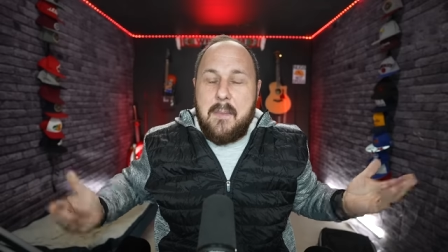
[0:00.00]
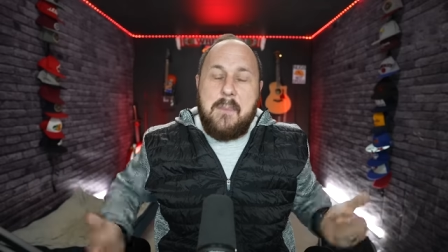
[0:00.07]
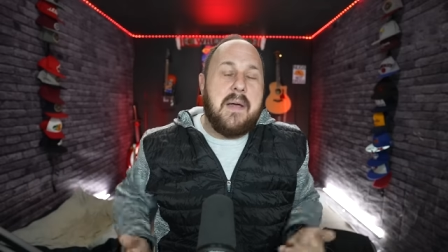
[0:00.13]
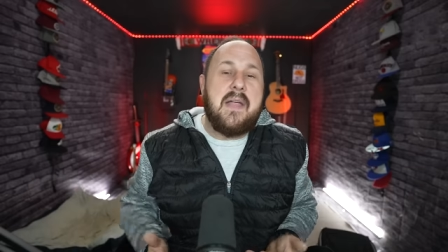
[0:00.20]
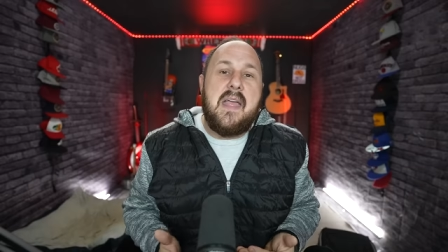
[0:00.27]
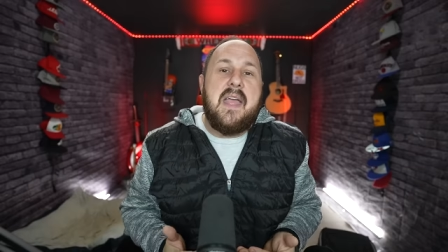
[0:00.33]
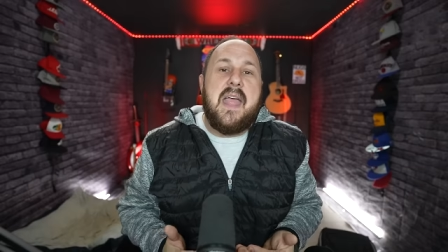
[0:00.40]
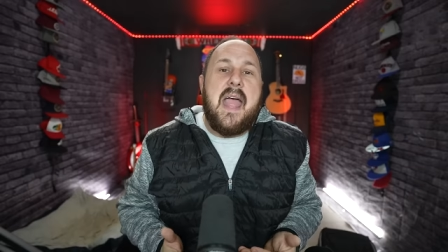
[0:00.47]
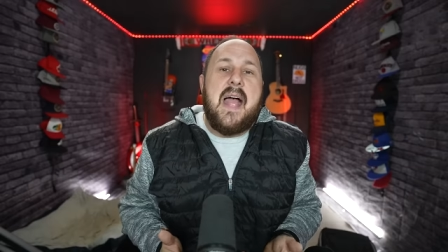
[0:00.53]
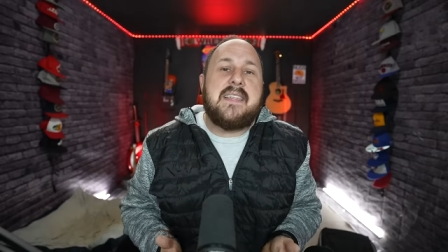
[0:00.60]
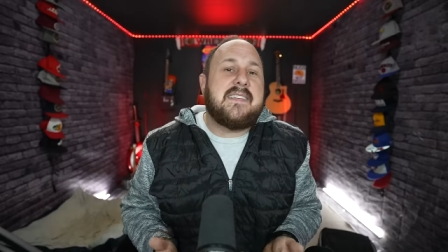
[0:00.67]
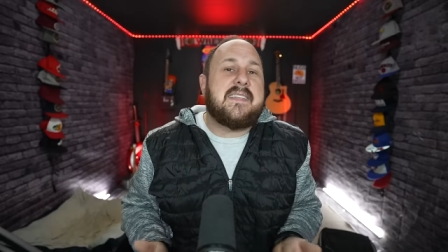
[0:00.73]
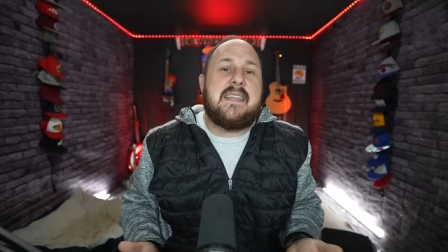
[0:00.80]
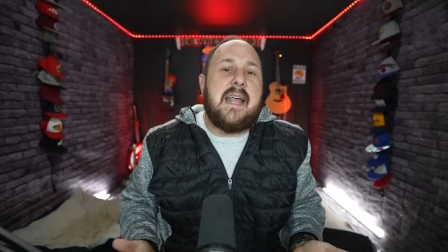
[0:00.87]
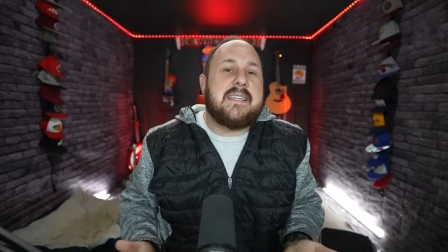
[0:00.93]
But
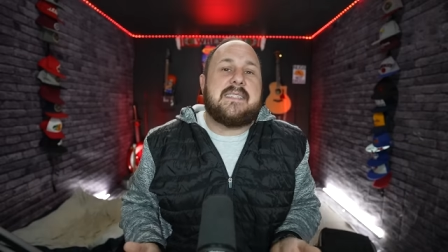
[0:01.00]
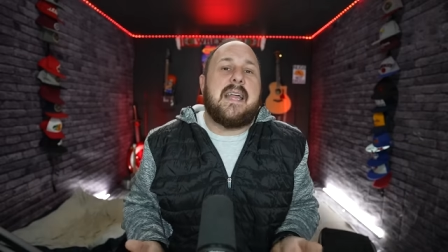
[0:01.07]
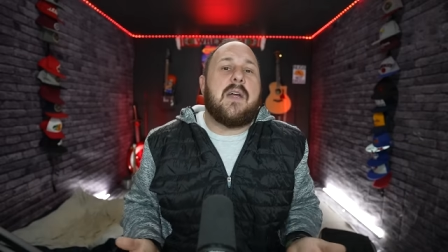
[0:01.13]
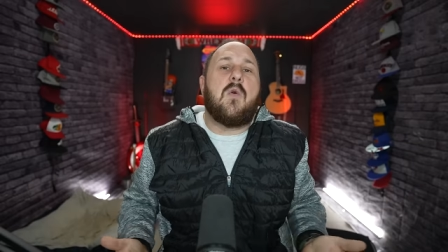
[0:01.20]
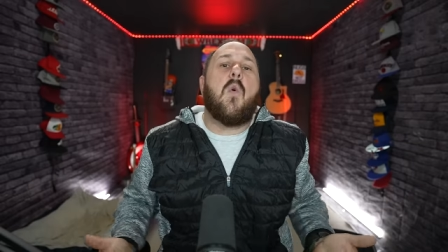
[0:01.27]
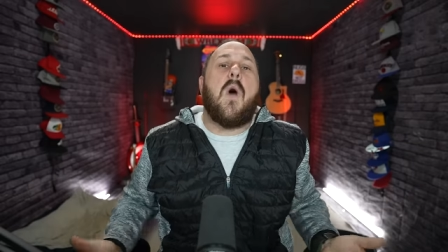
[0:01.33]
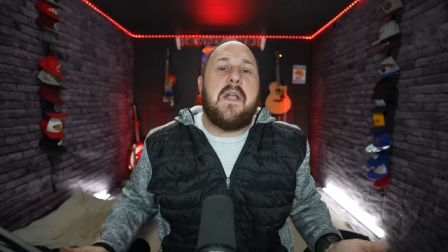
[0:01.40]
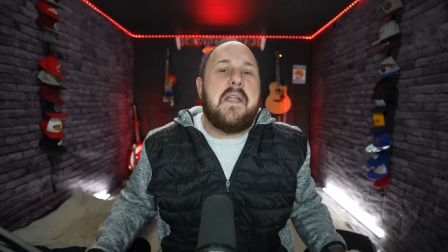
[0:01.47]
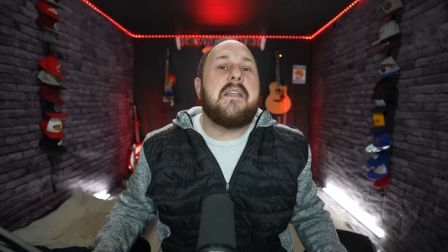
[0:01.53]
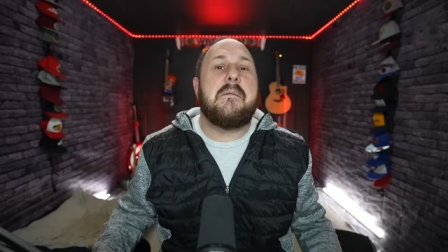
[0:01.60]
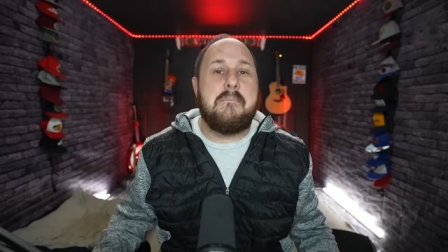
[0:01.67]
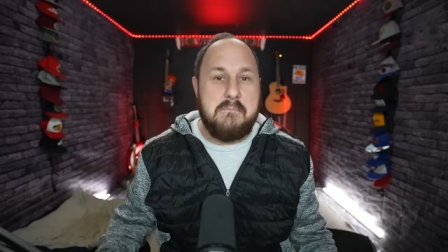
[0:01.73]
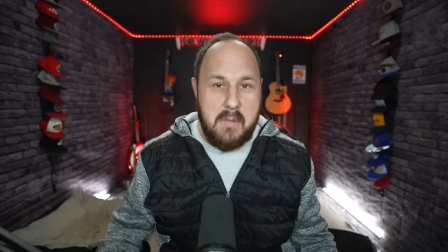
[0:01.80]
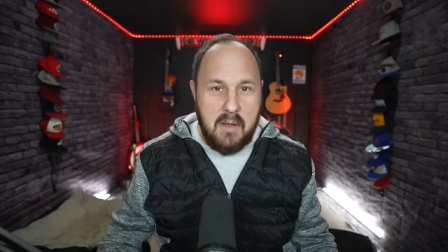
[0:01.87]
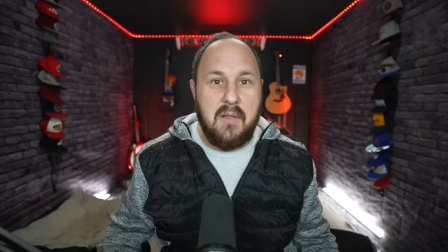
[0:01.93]
that's that's like one in a
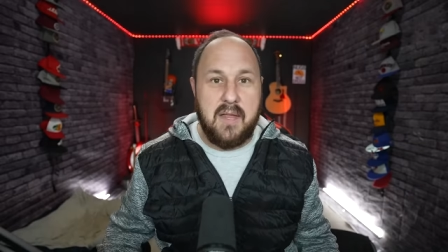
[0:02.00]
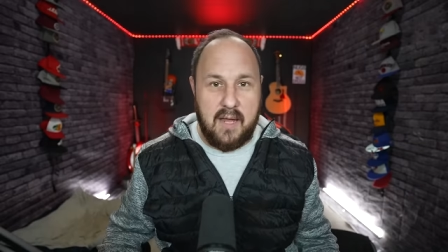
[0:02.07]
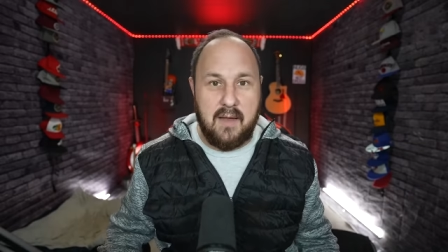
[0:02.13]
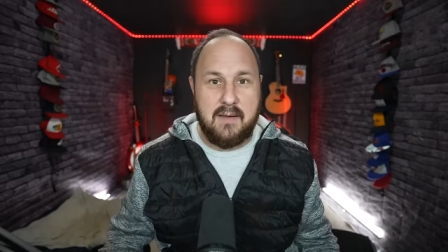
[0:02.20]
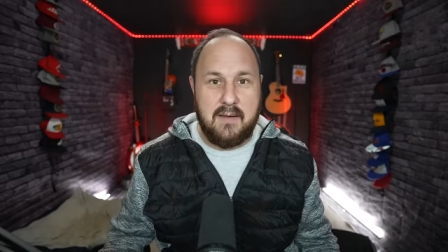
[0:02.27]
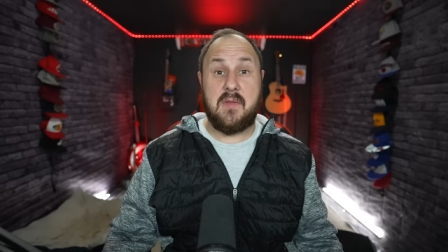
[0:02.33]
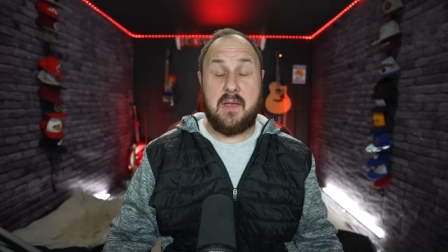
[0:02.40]
million.